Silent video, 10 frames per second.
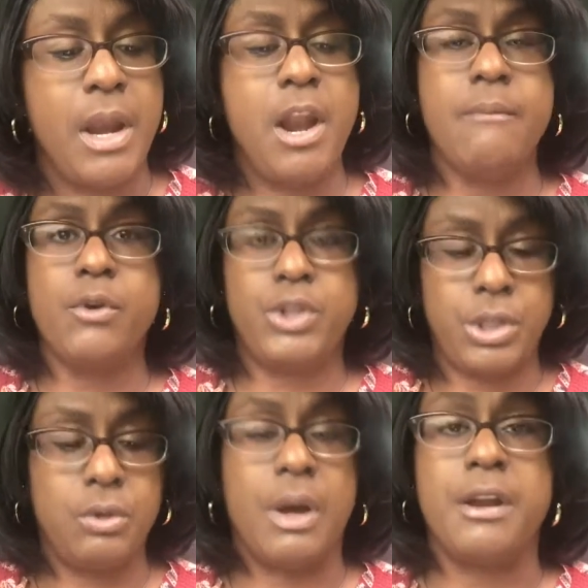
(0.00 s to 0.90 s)
Number
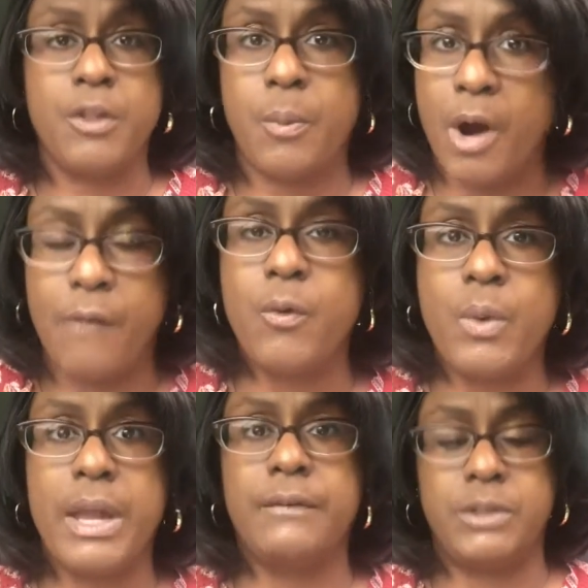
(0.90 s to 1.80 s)
2, another powerful
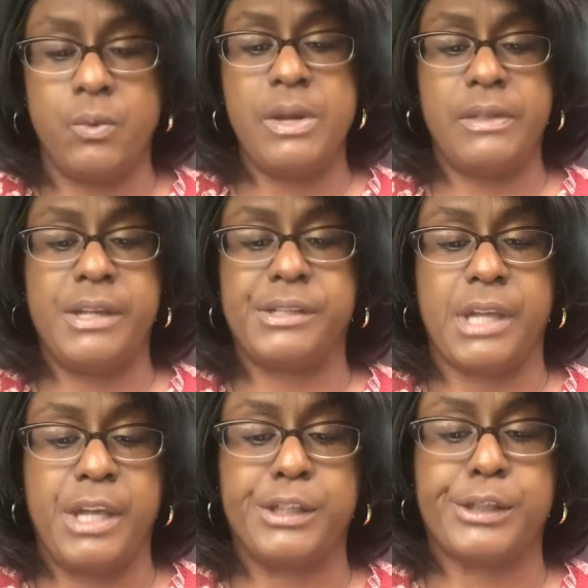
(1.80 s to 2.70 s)
way of doing this
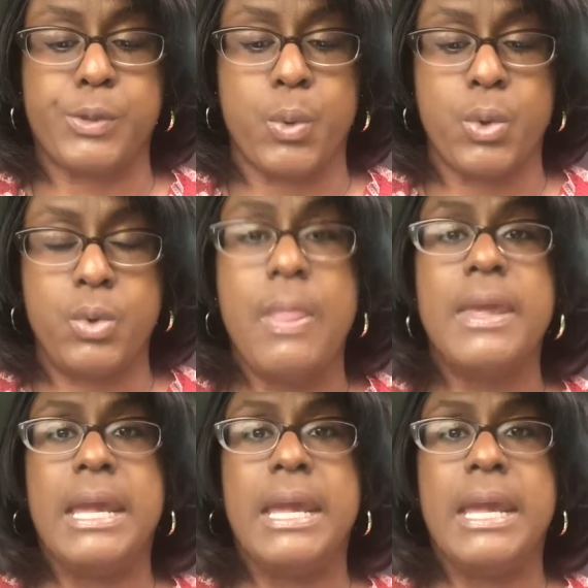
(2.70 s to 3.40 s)
is through